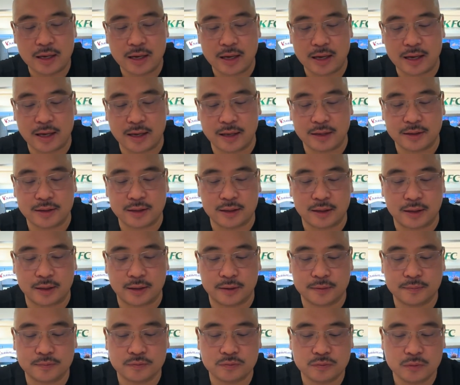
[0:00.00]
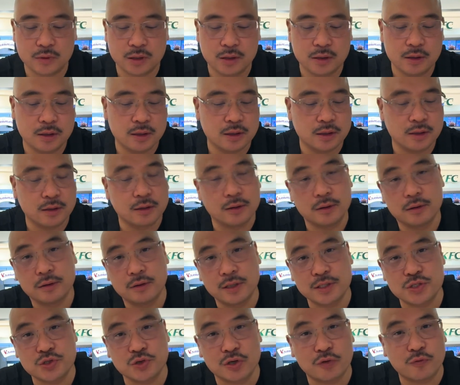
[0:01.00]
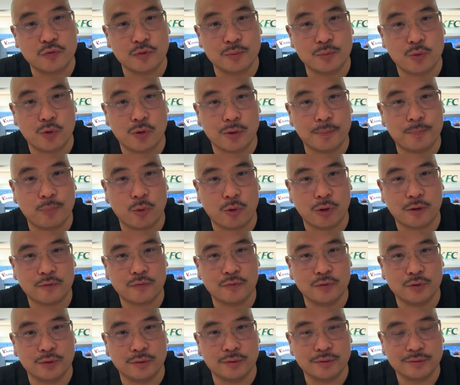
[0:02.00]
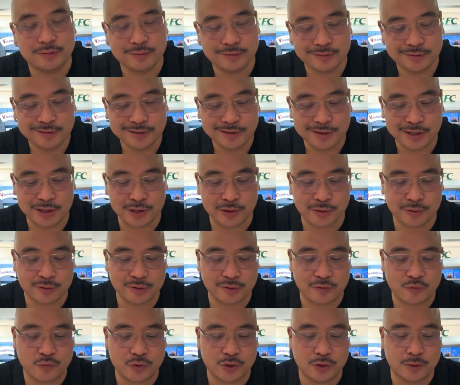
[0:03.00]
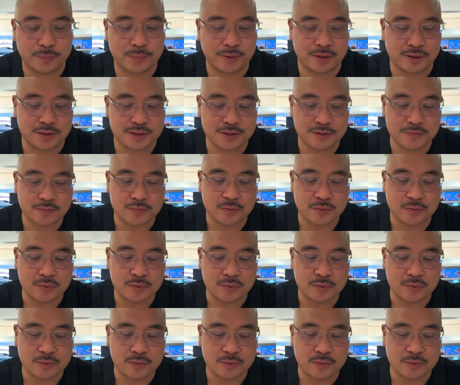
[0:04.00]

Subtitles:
and let's look for more pork food here in the Philippines.